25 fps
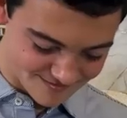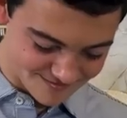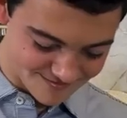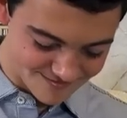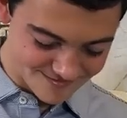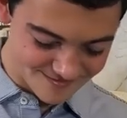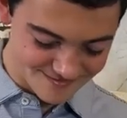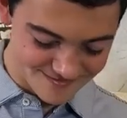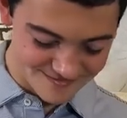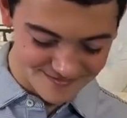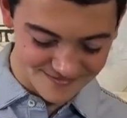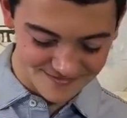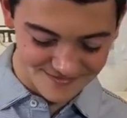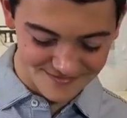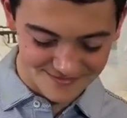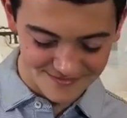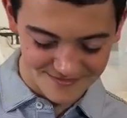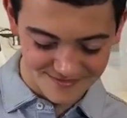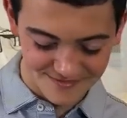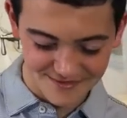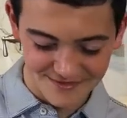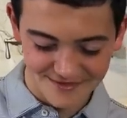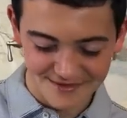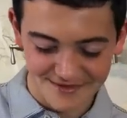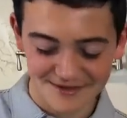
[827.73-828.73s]

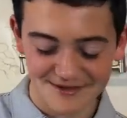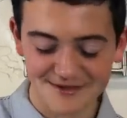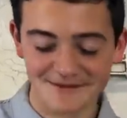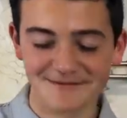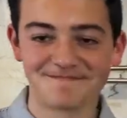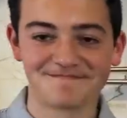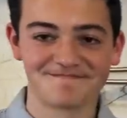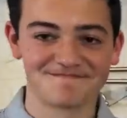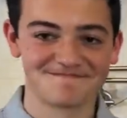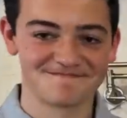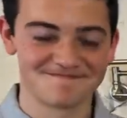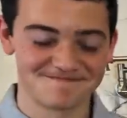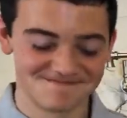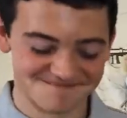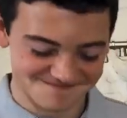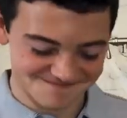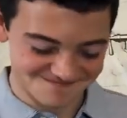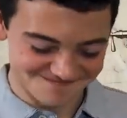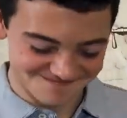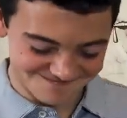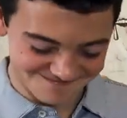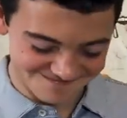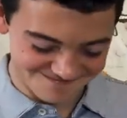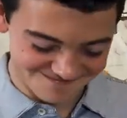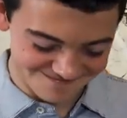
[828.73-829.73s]

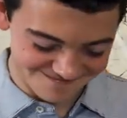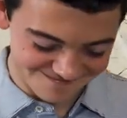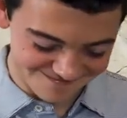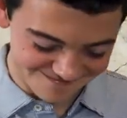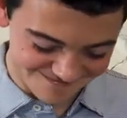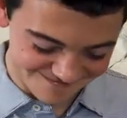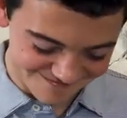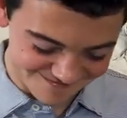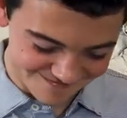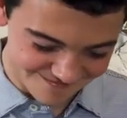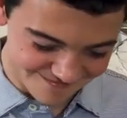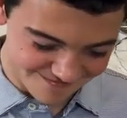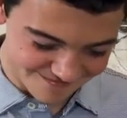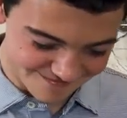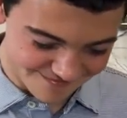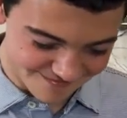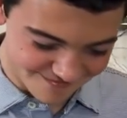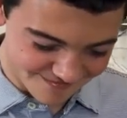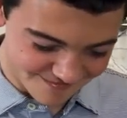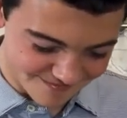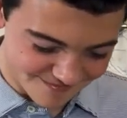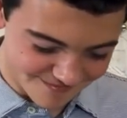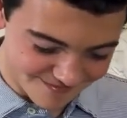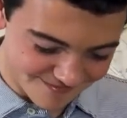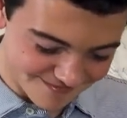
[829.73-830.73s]

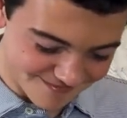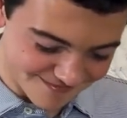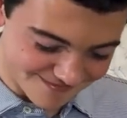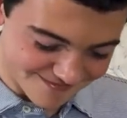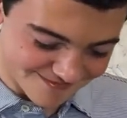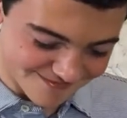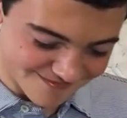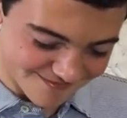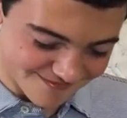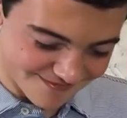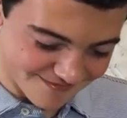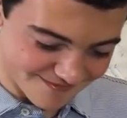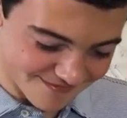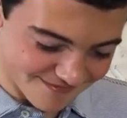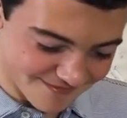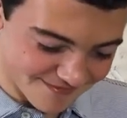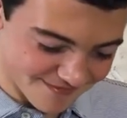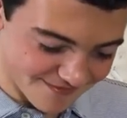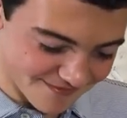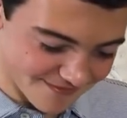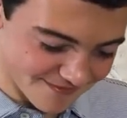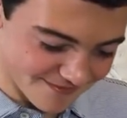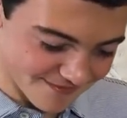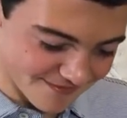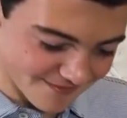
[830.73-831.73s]

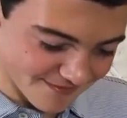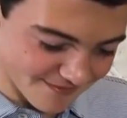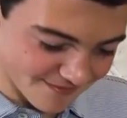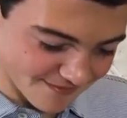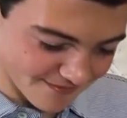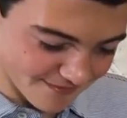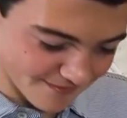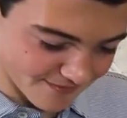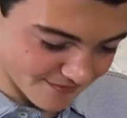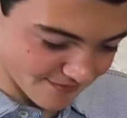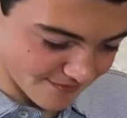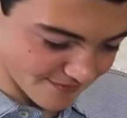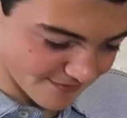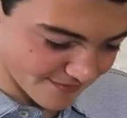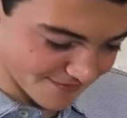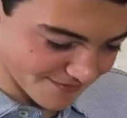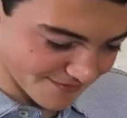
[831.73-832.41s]
(not speaking)